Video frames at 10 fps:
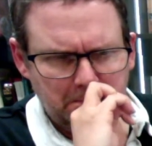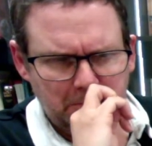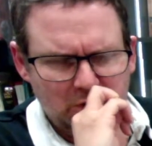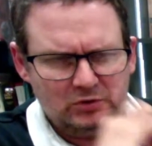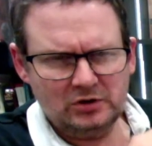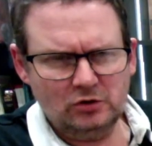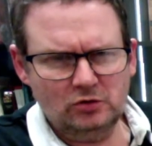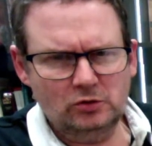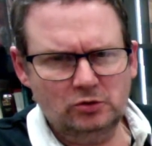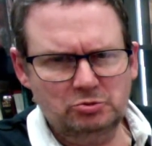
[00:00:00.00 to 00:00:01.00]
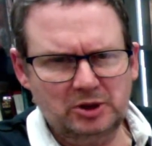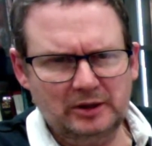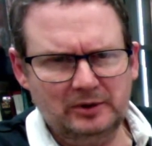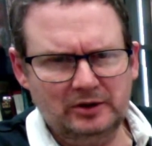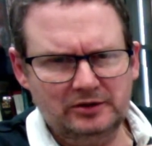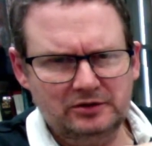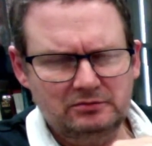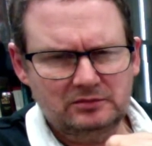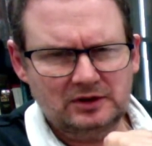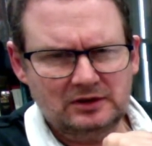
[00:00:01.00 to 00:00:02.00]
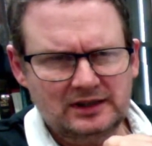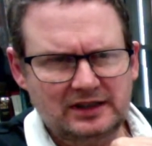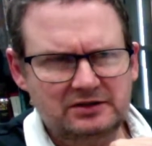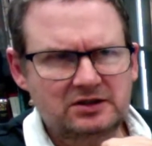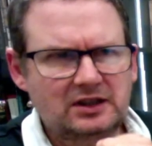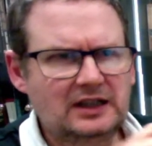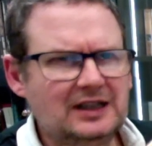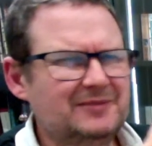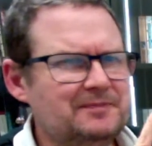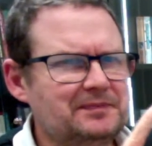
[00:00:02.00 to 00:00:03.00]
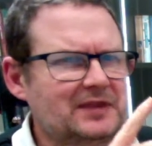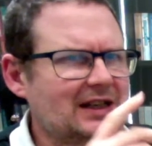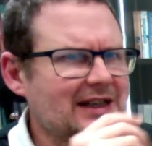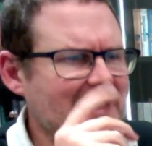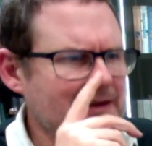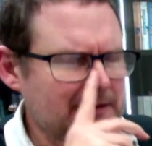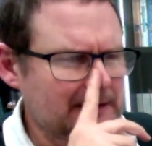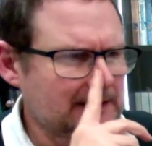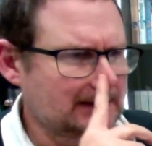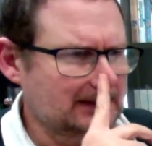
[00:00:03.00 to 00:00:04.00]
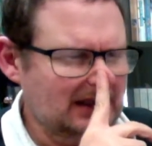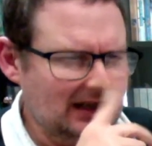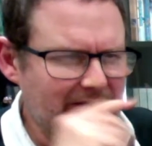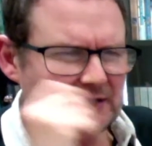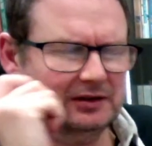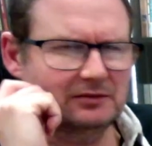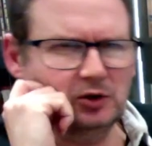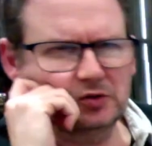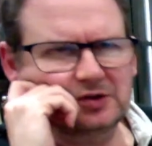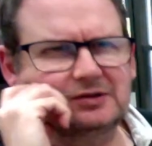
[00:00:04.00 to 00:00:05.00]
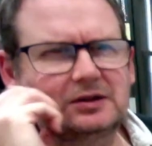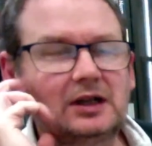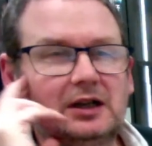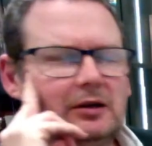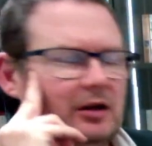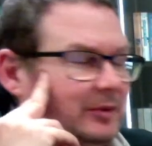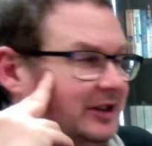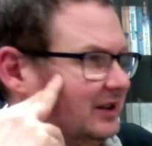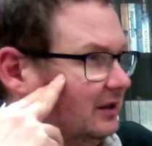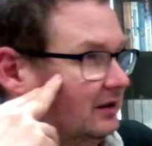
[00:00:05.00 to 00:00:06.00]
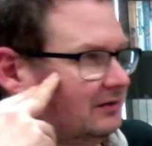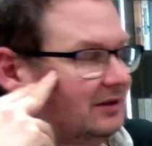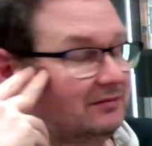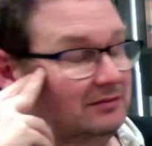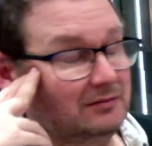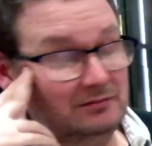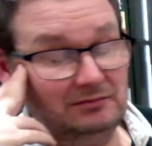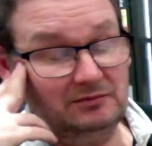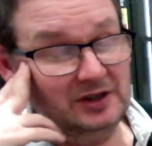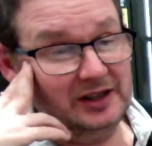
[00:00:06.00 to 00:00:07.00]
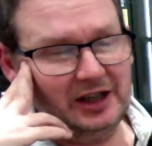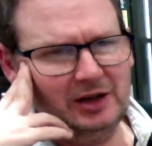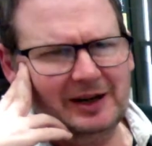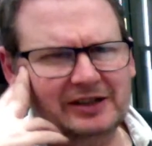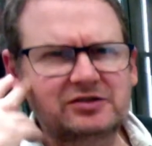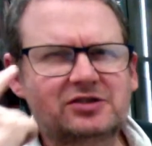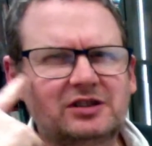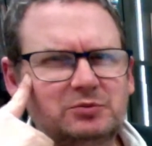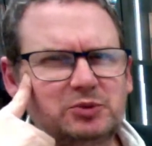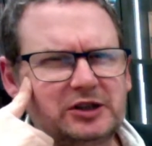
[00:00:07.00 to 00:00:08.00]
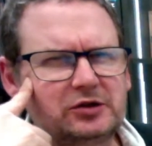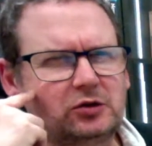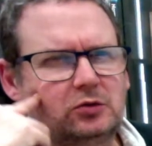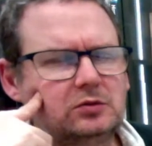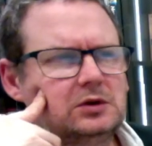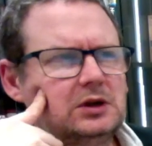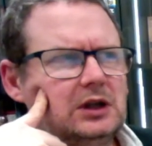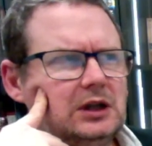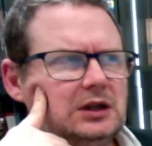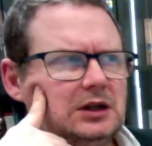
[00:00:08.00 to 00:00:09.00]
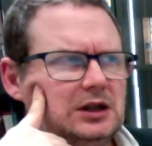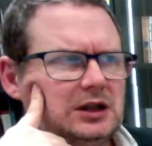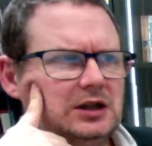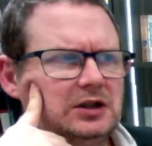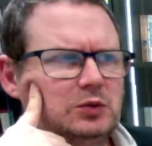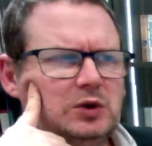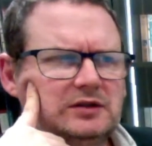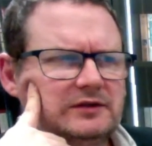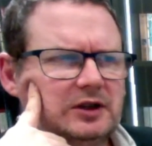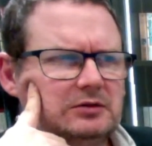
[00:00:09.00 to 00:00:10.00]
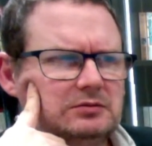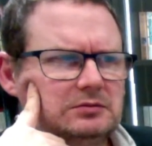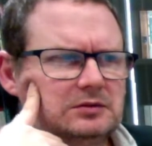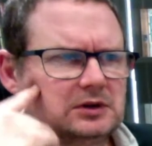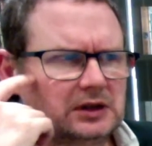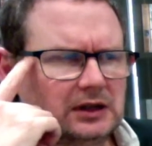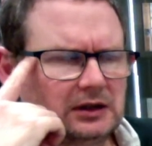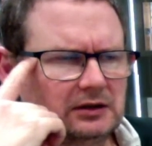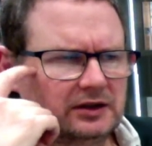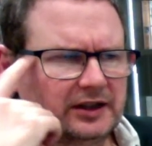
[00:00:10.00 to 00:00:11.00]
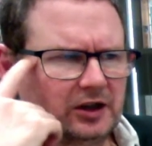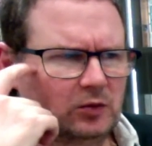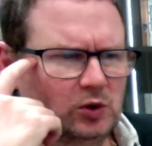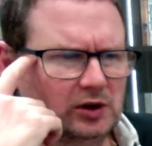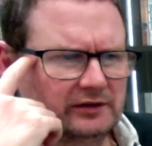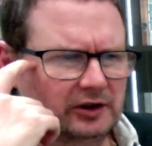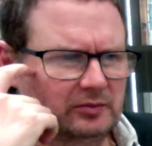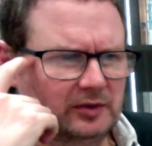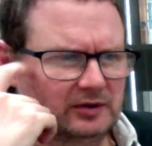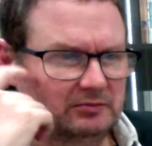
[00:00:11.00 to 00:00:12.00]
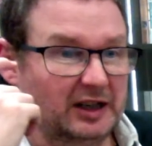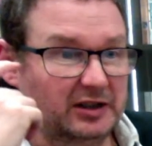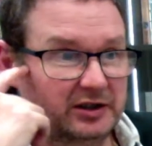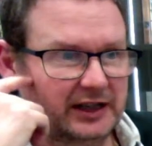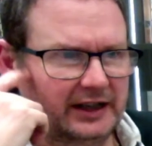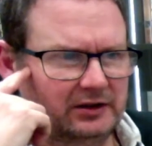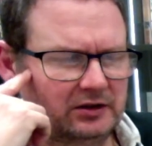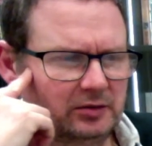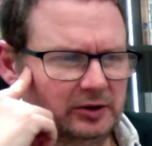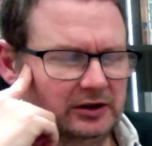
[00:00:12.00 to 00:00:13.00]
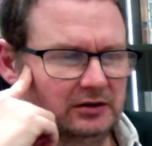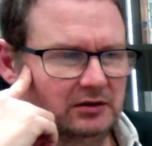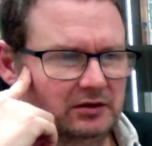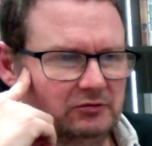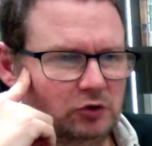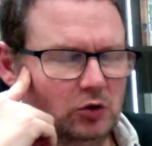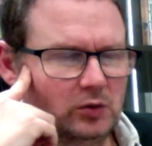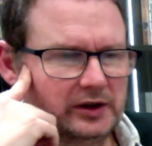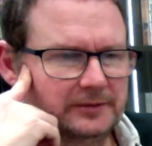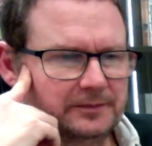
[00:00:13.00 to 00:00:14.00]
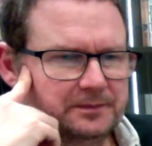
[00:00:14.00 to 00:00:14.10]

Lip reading: using concourse pipelines and tasks. Again, having looked at, I mean, the GitHub Action stuff's pretty cool, and the workflow, the GitHub workflow makes sense. I mean, there's nothing wrong with it,